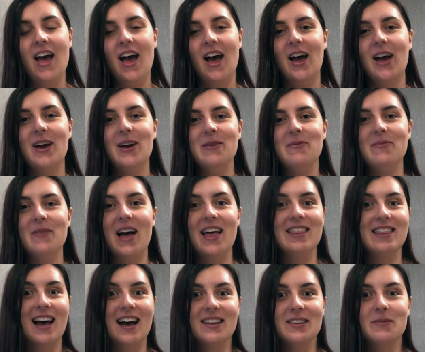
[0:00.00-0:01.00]

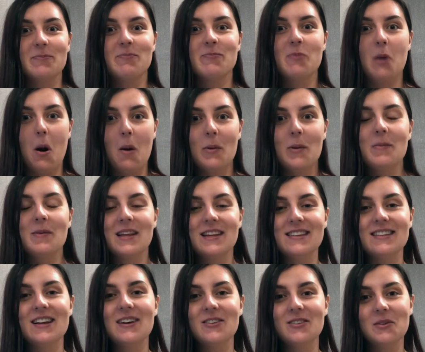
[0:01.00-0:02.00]
And that's probably
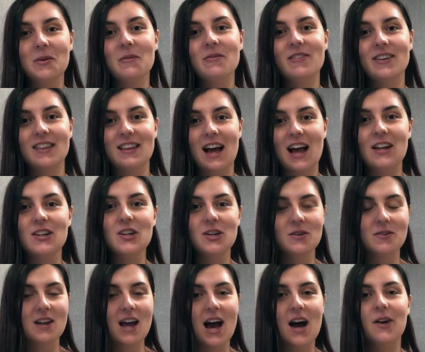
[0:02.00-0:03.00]
still something that I
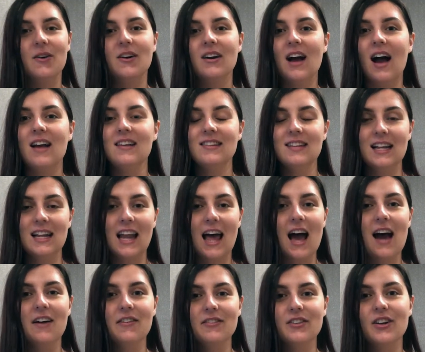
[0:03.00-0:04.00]
do now. I still
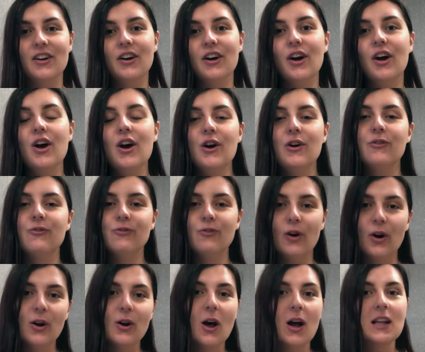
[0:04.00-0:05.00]
have to
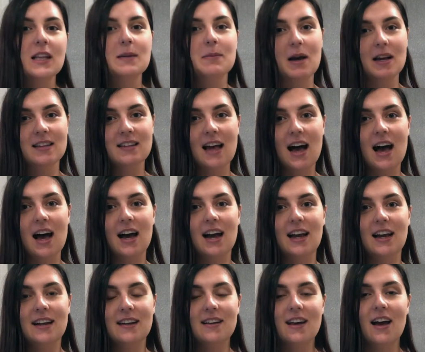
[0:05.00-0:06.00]
roll onto my
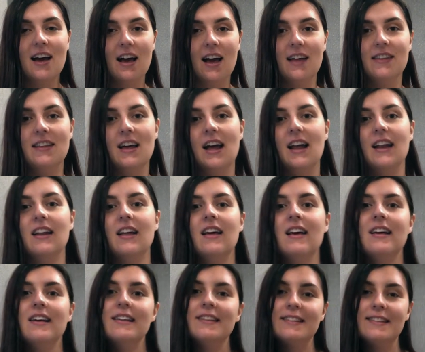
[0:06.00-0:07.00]
side and then
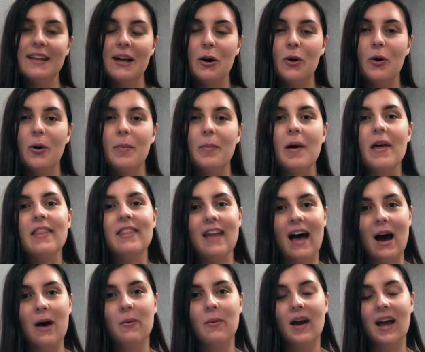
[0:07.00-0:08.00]
sit up
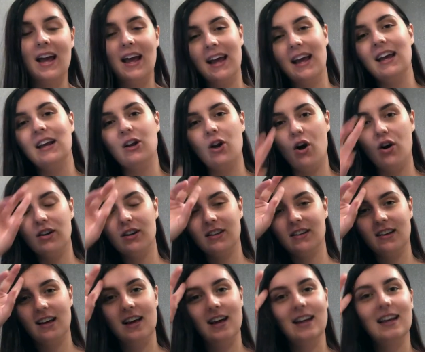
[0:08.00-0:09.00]
that way in order
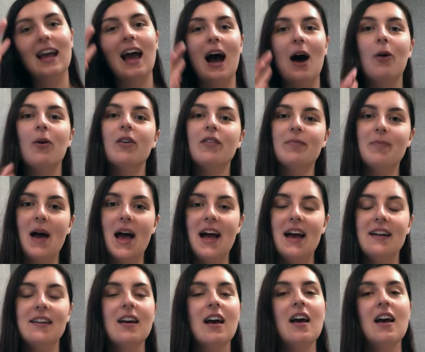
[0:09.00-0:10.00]
to get out of
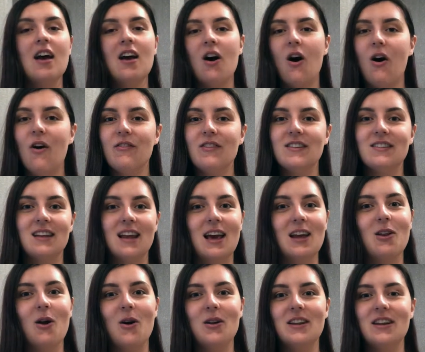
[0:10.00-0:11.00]
bed. Obviously
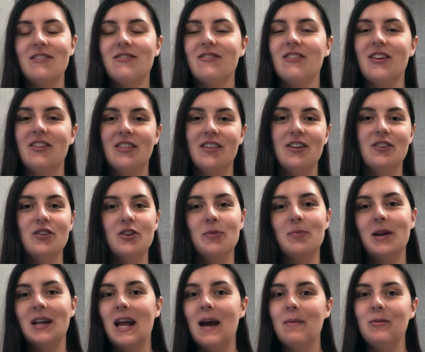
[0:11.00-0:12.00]
a lot different than just
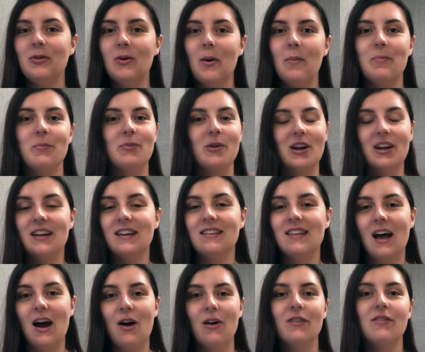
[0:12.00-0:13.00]
being able to bring
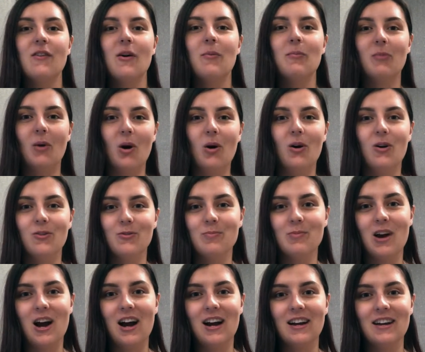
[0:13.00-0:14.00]
yourself bolt
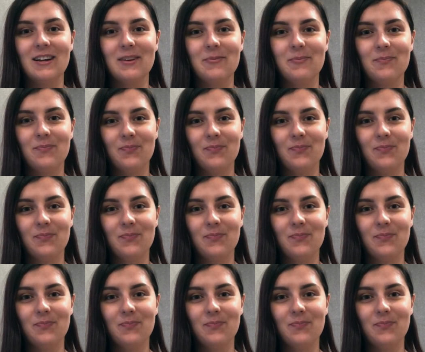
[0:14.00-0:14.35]
upright.